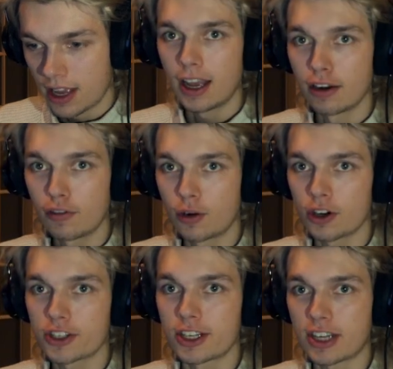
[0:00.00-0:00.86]
And of
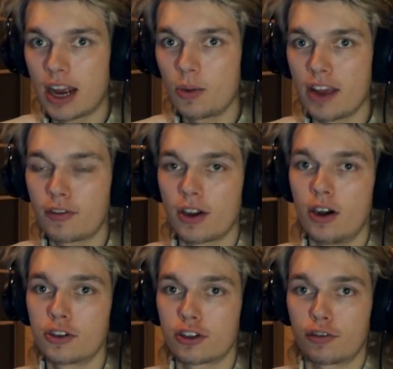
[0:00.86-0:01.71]
course, the sine wave
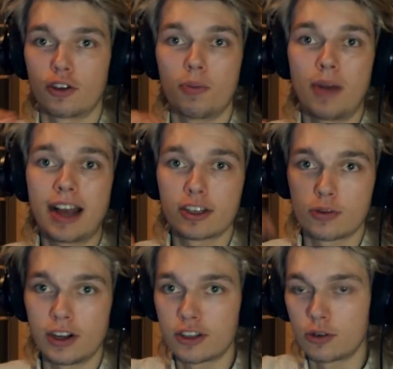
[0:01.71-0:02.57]
goes from
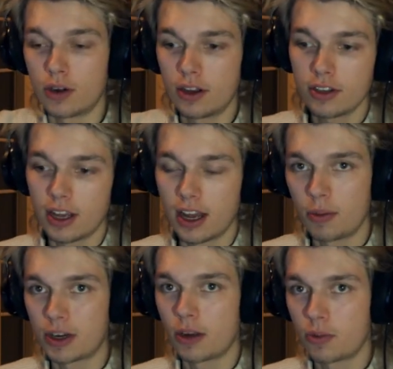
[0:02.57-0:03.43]
-1 to
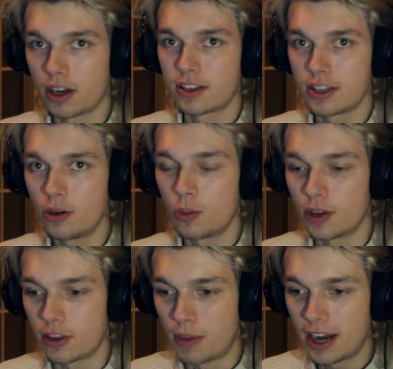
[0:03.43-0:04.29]
1. We don't want to deal
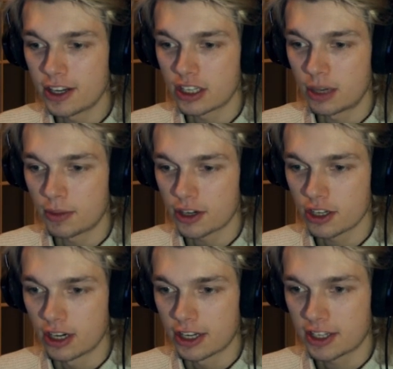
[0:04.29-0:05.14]
with the minus numbers,
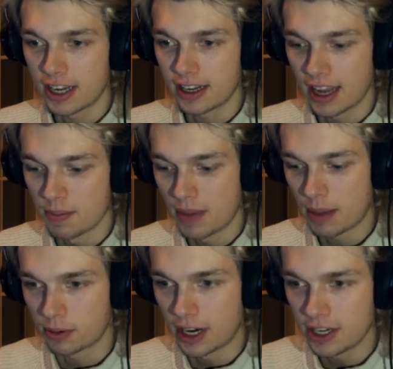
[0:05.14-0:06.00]
so let's get a
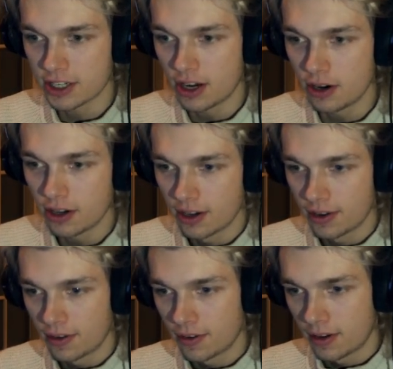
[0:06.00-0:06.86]
map range node.
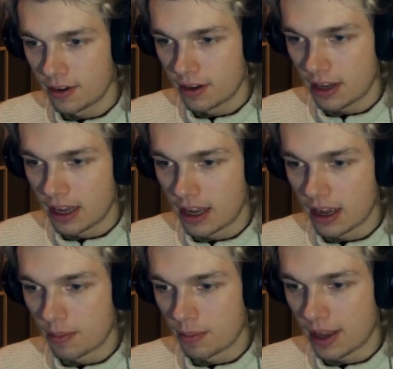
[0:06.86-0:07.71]

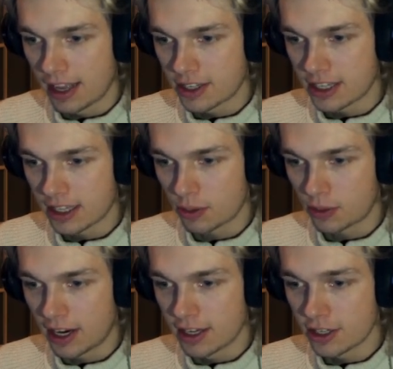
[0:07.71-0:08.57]
And set the
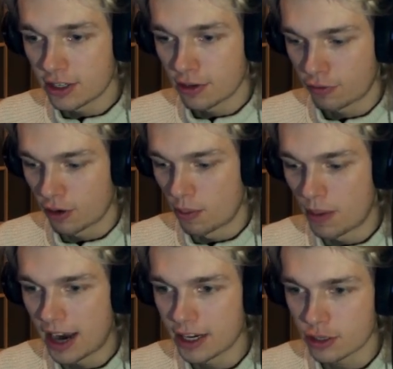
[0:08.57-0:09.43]
range from
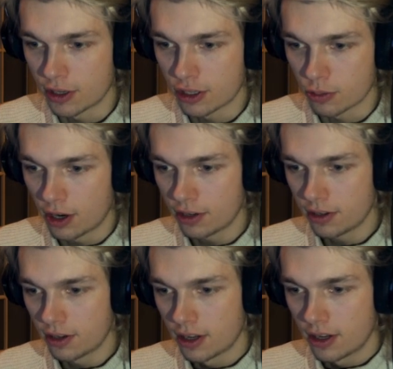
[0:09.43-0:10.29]
-1 to
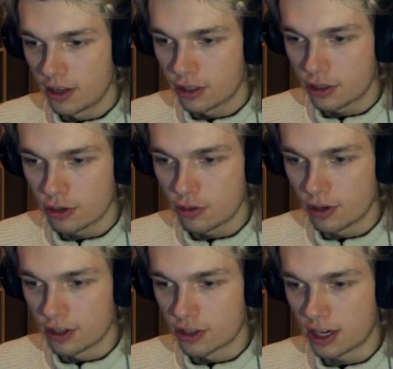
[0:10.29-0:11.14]
1 to
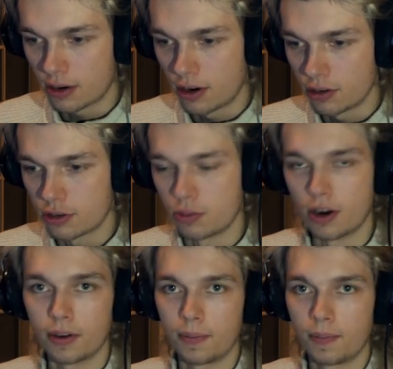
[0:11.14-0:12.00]
0 to 1.